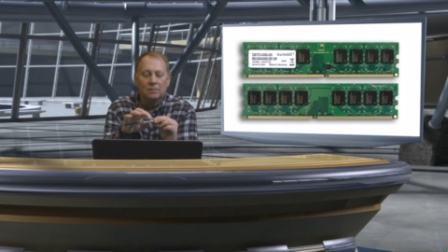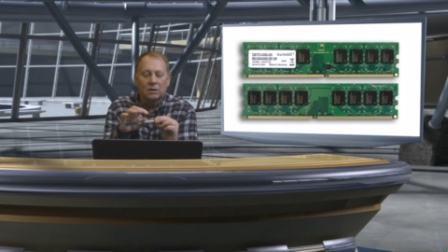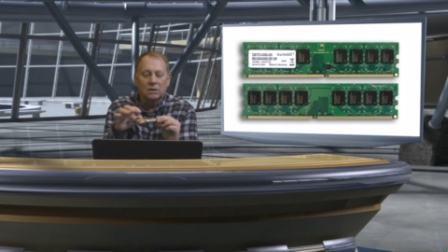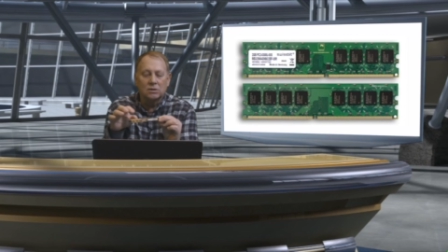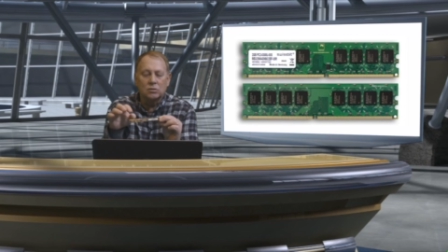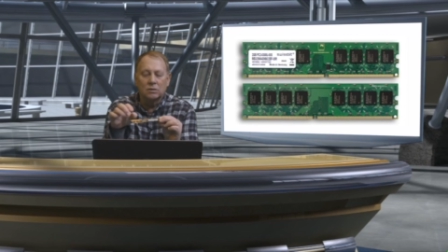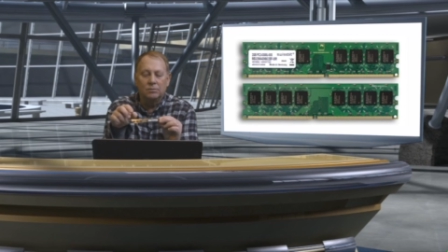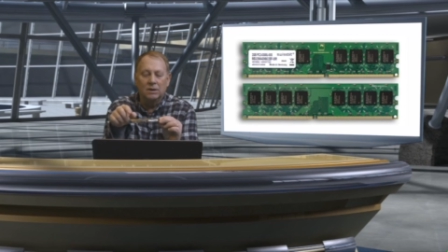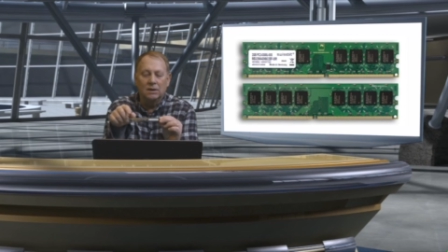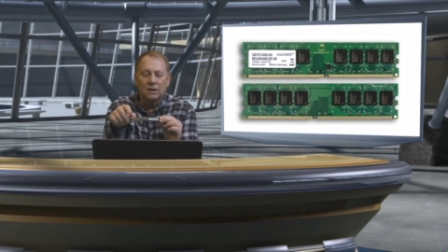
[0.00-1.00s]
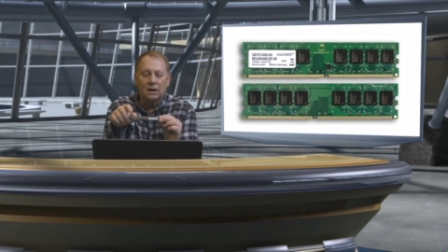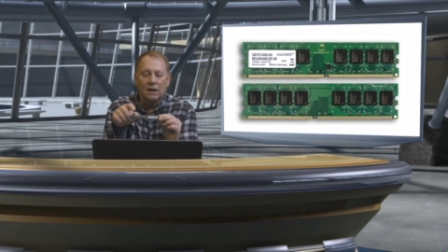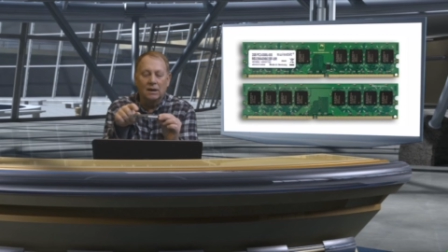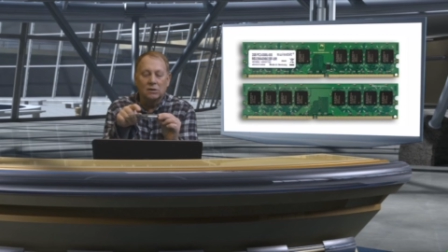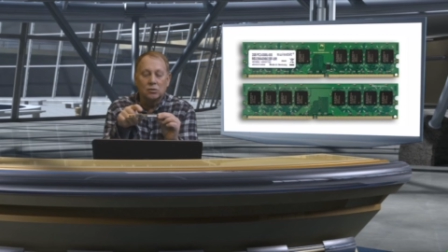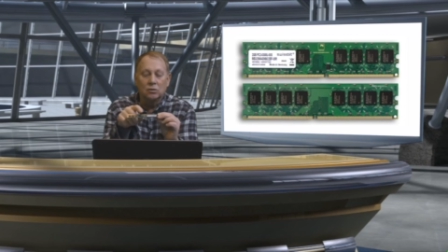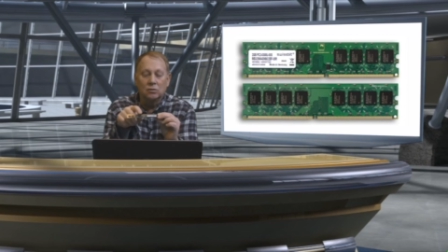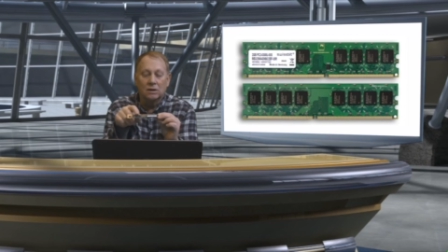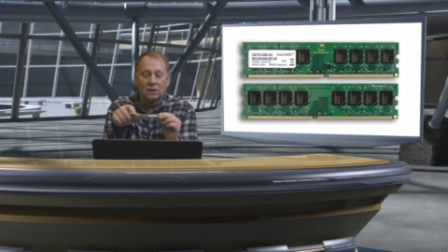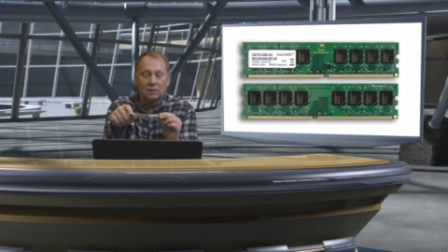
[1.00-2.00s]
But this would be a
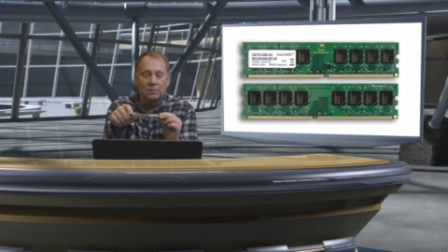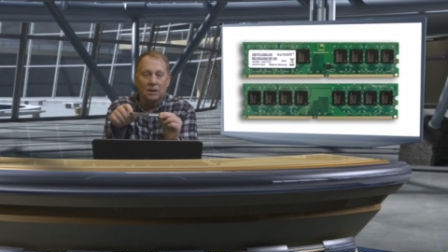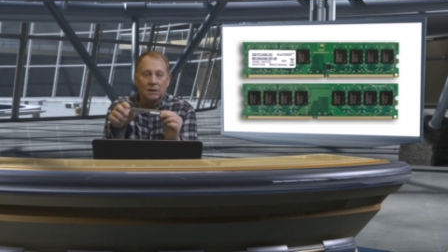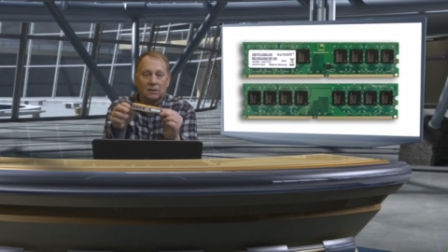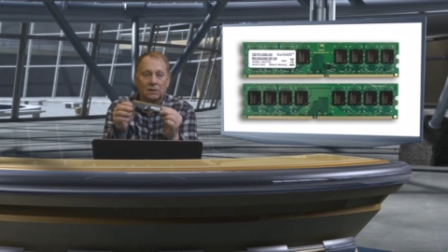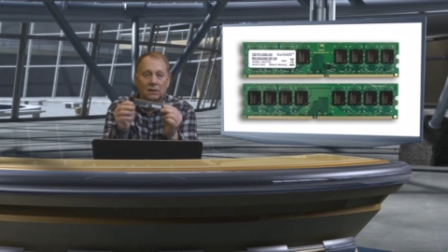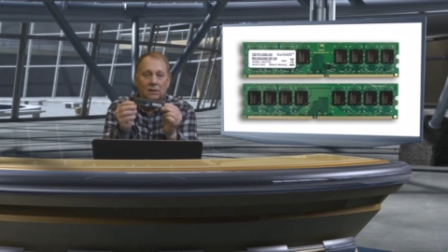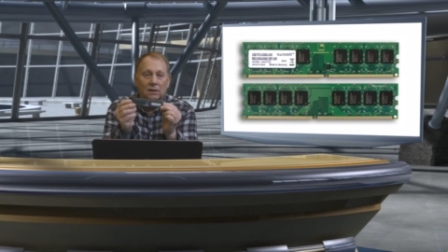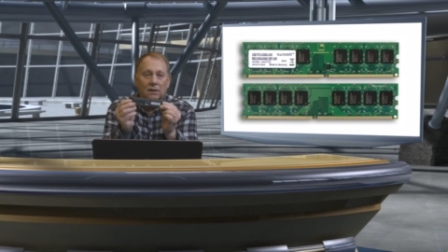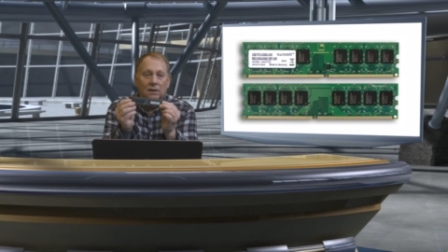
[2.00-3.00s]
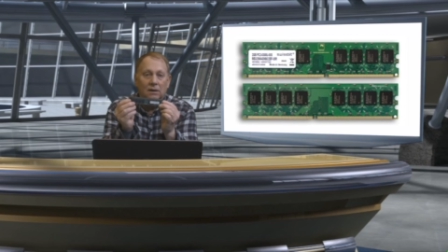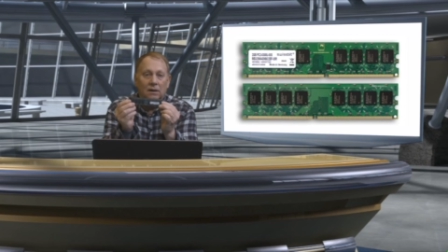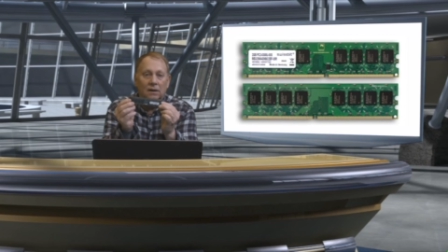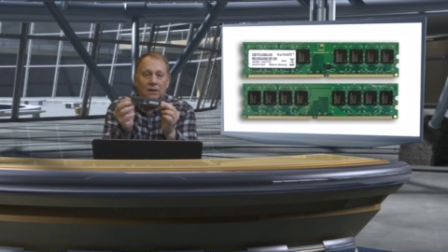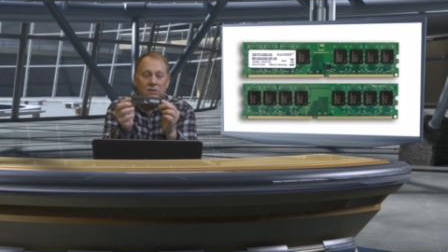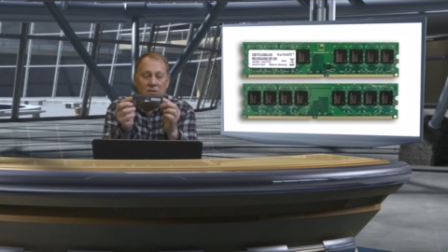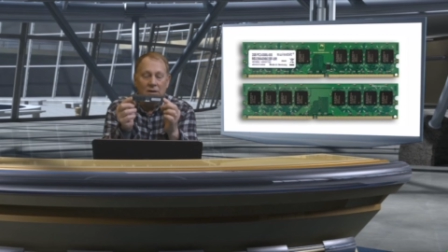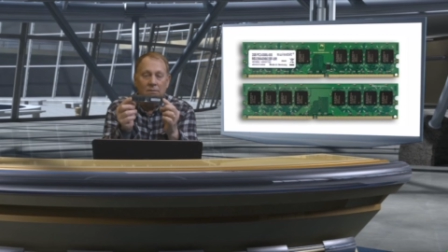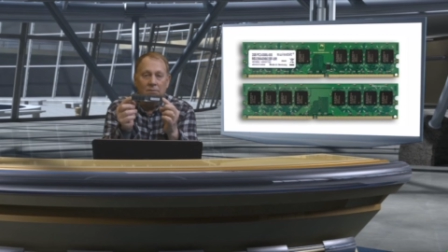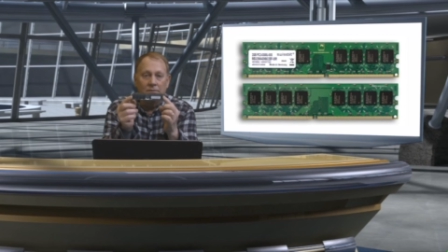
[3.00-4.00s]
2 gigabyte uh,
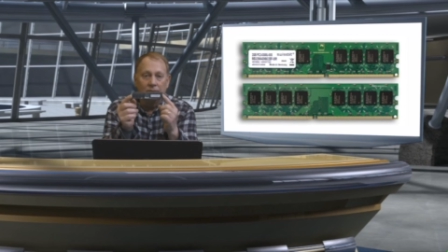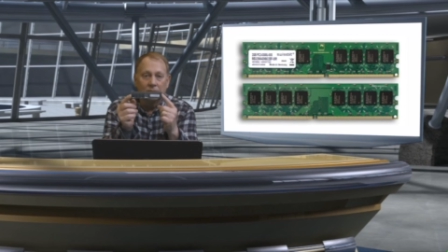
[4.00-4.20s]
DIMM,